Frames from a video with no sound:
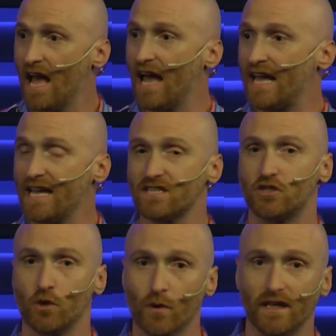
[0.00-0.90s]
he's
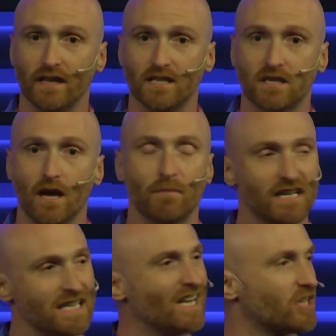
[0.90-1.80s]
doing this because
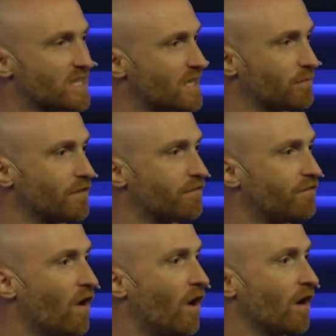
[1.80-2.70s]
he actually has something
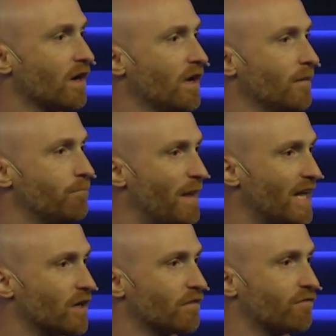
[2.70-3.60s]
far
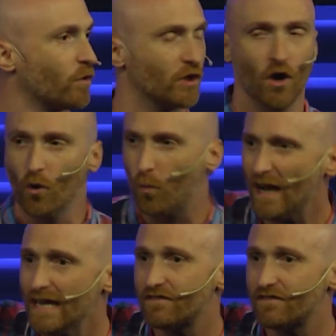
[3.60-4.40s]
better for you? What if